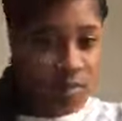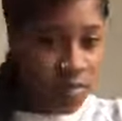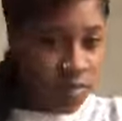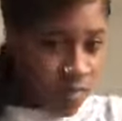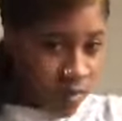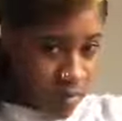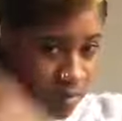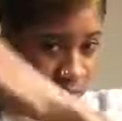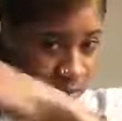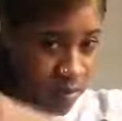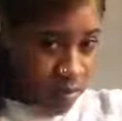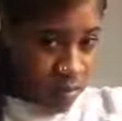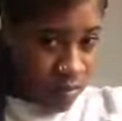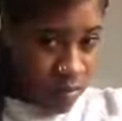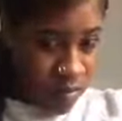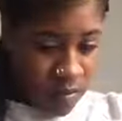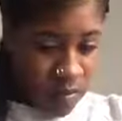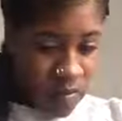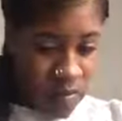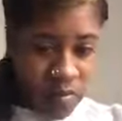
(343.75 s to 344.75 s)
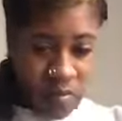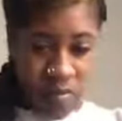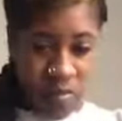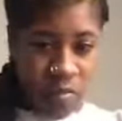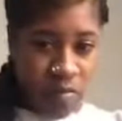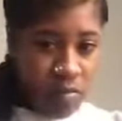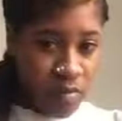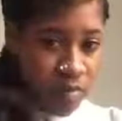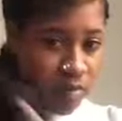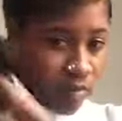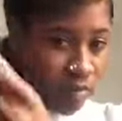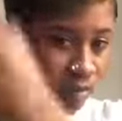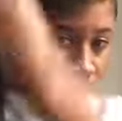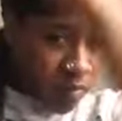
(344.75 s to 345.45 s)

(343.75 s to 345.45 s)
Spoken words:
braid on that side,